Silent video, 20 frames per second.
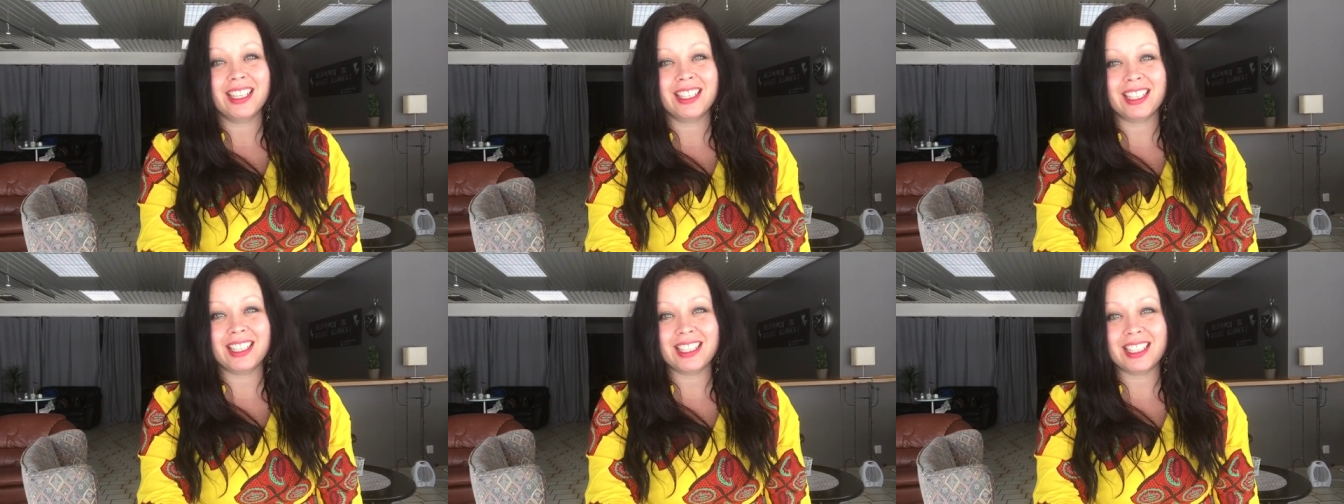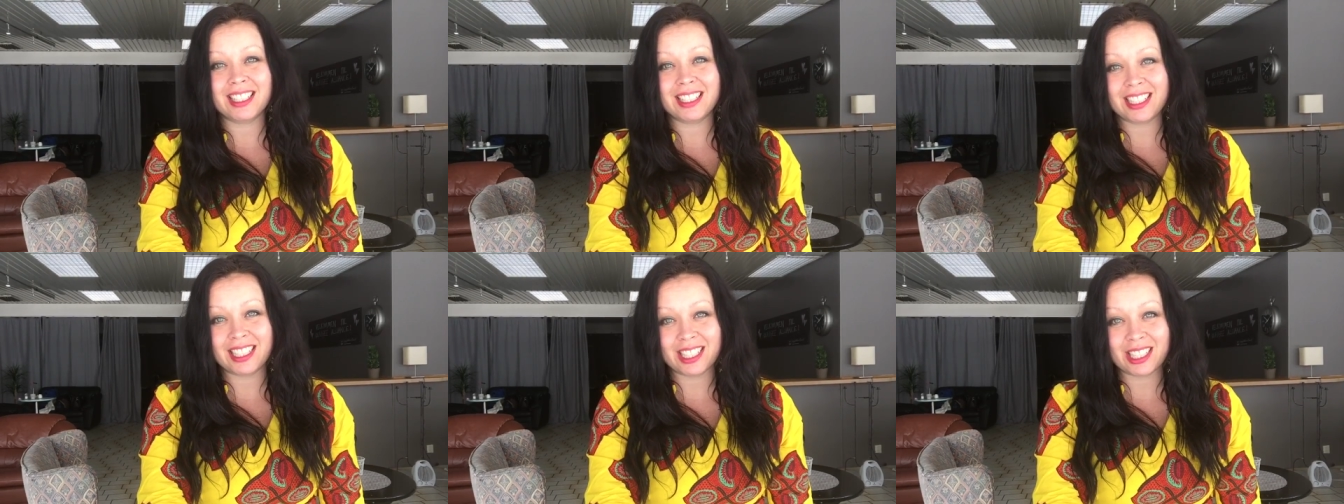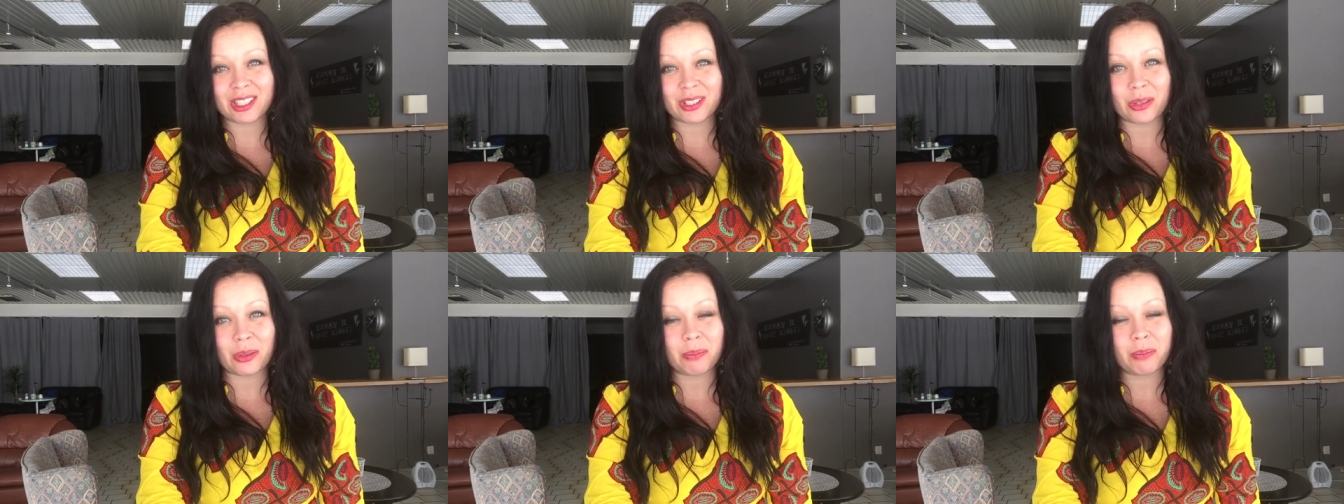This is
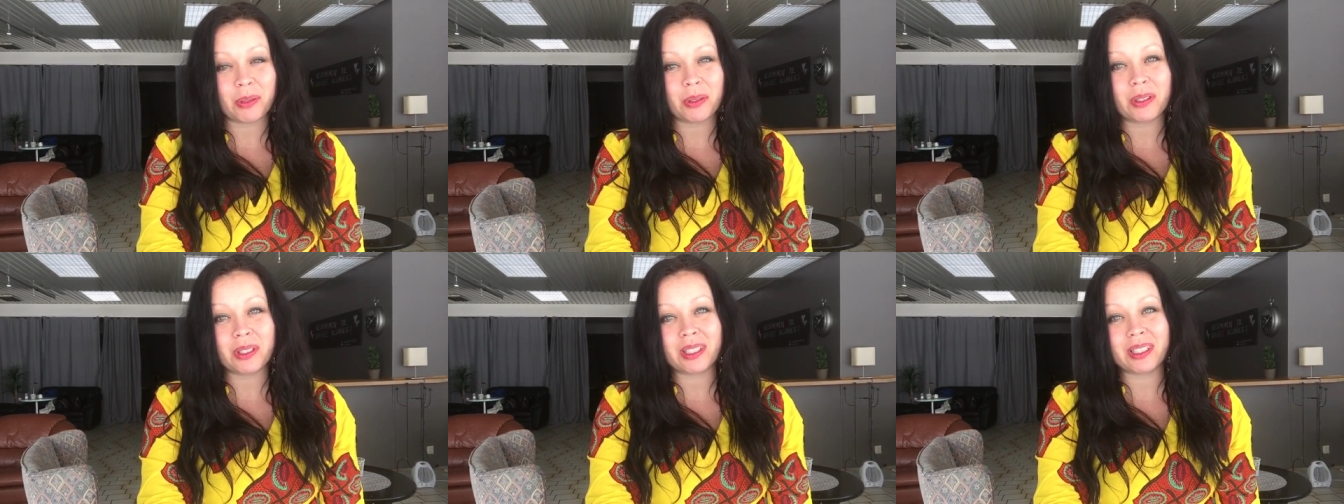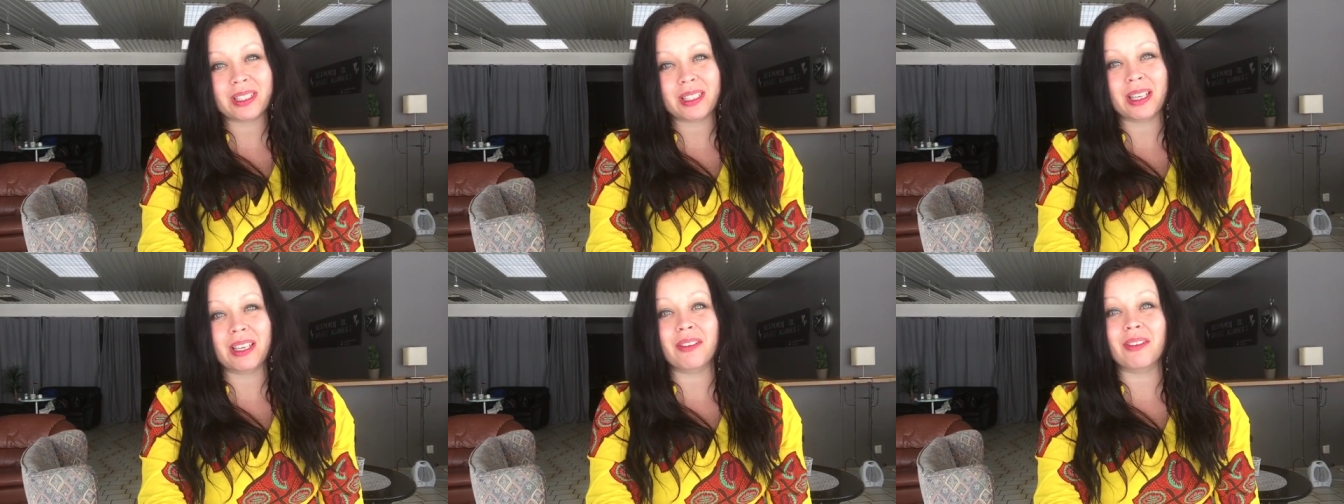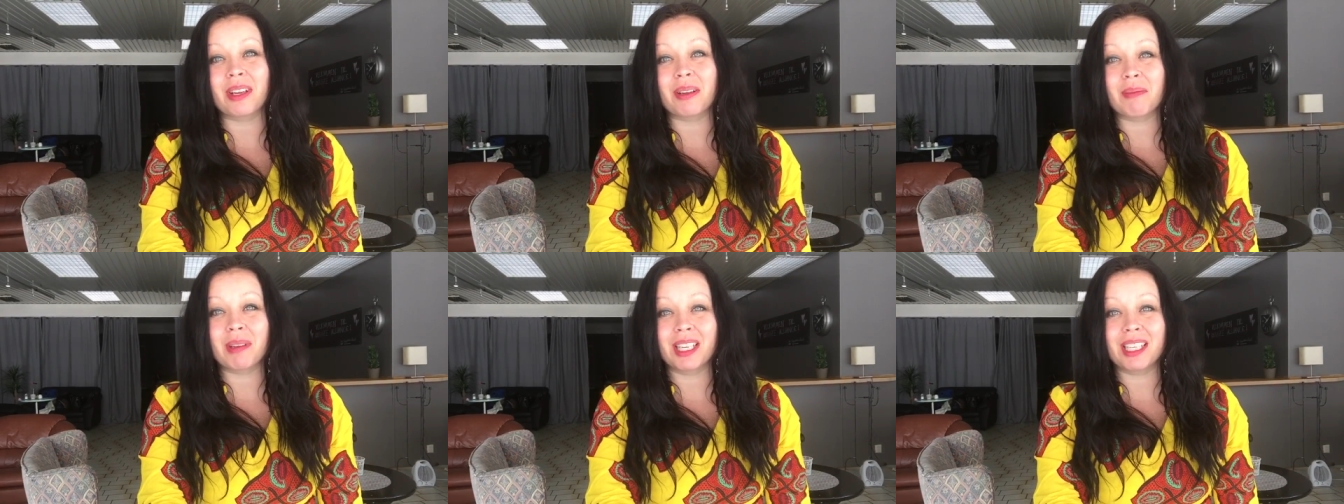Sina Saltbones uh,
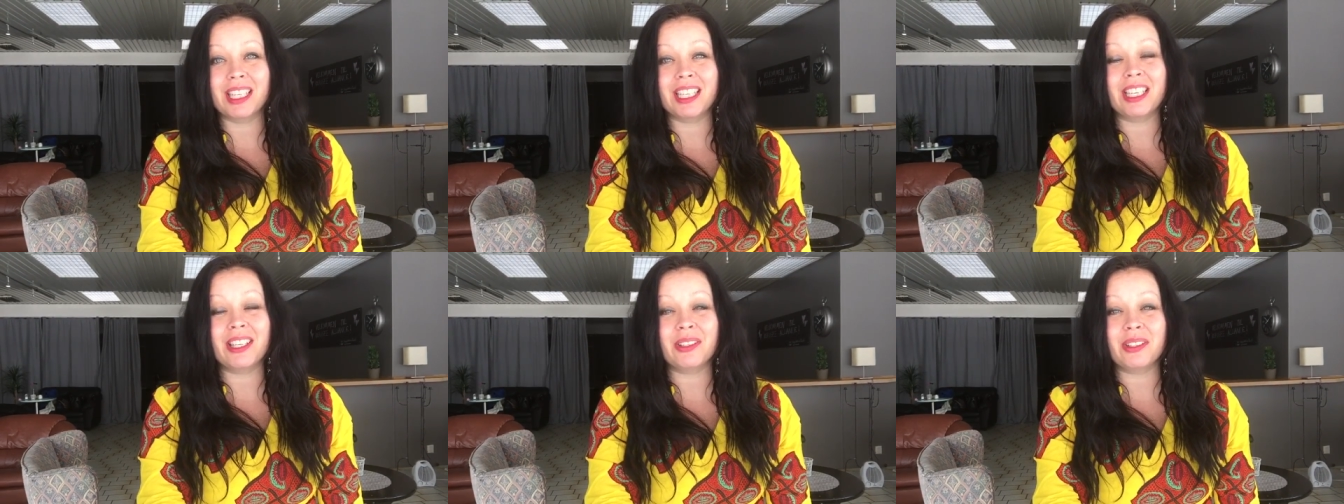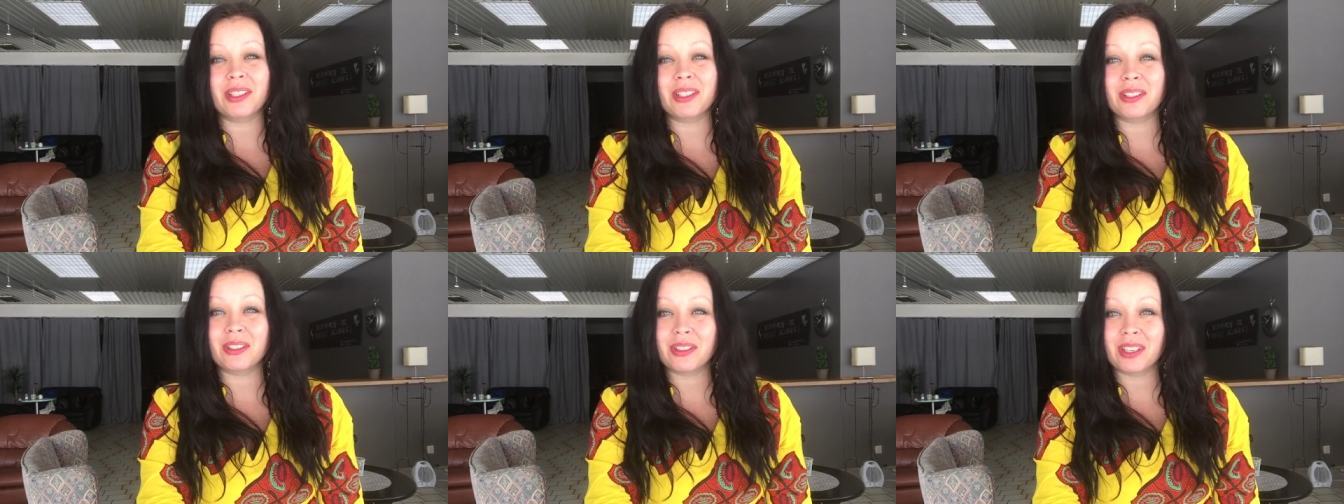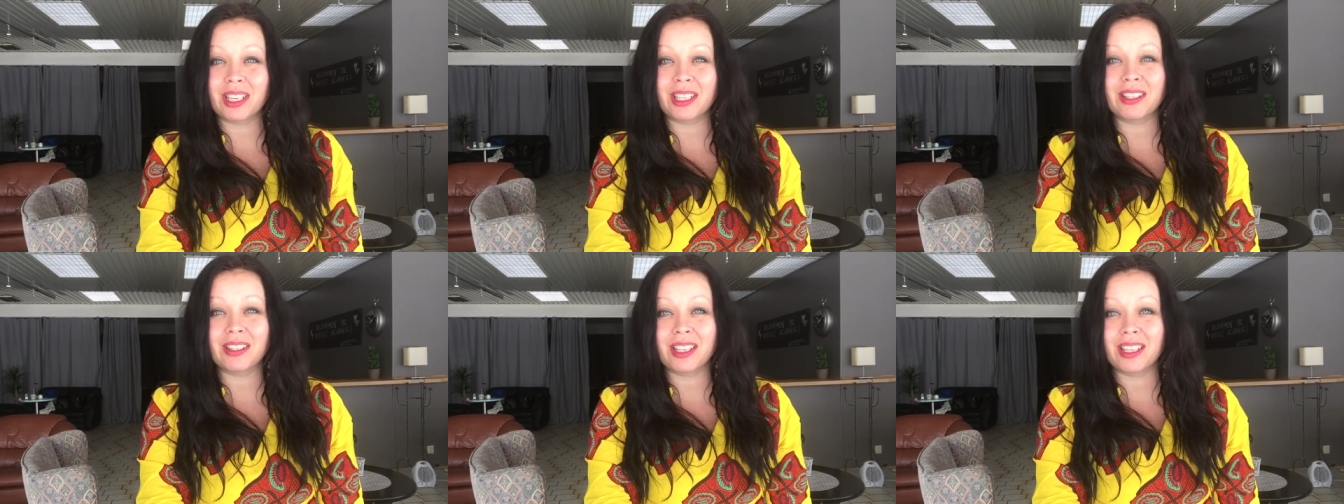reminding you to
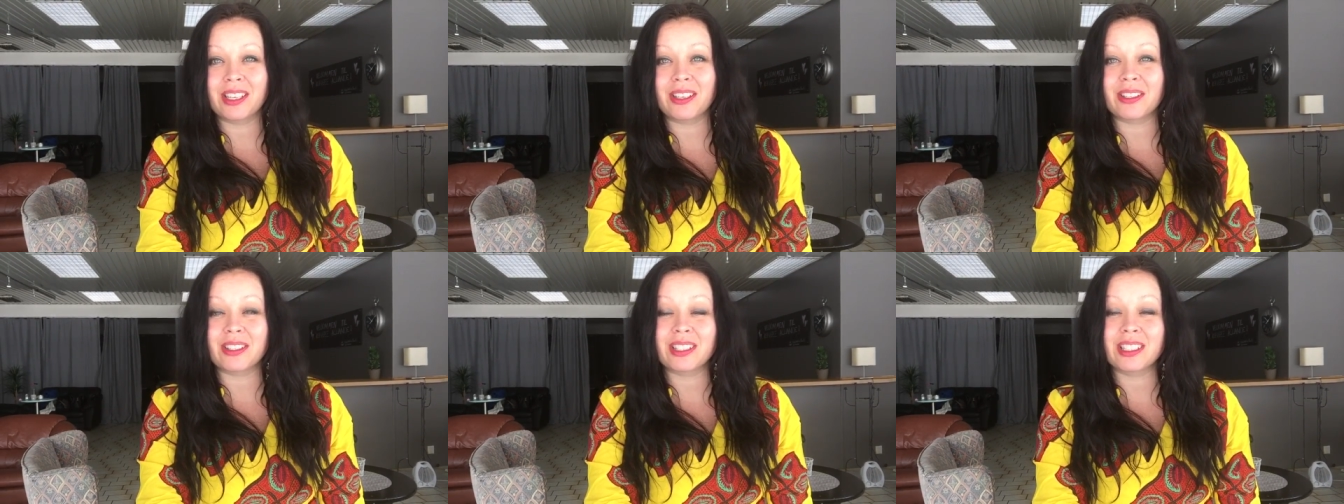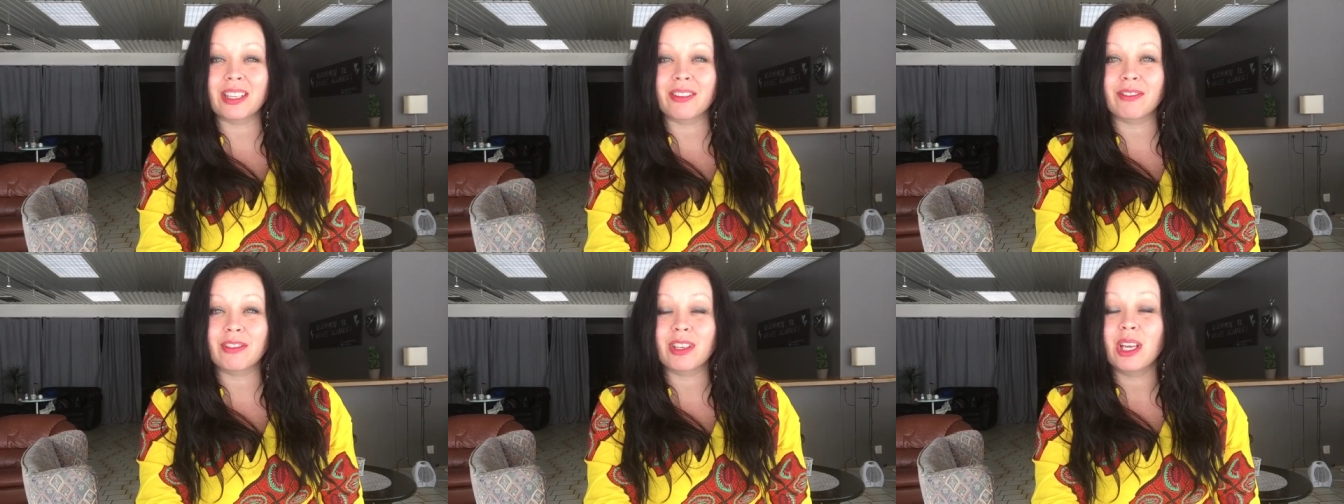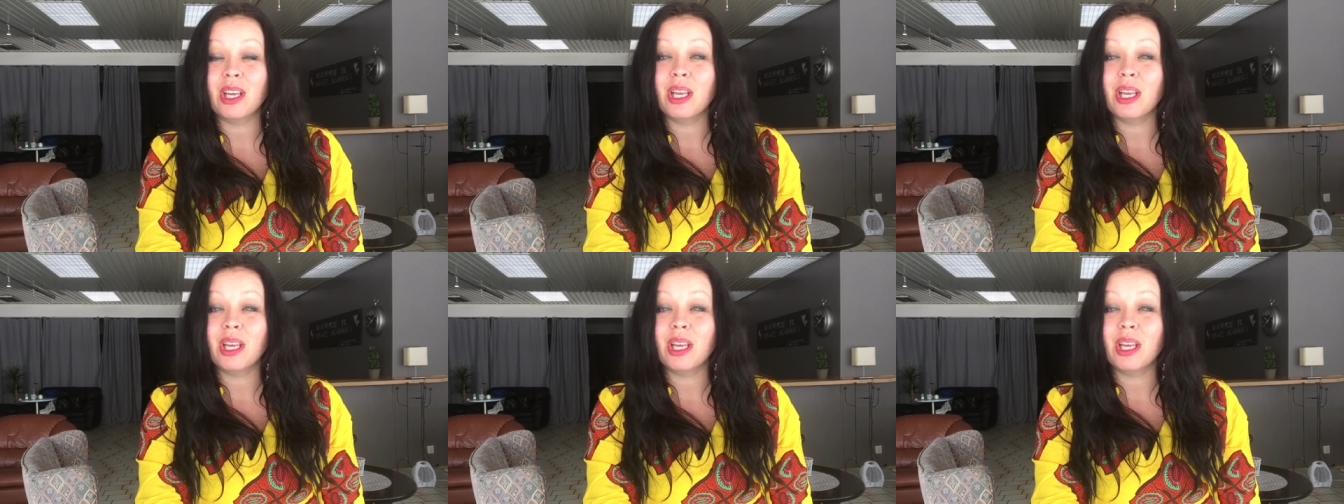strengthen yourself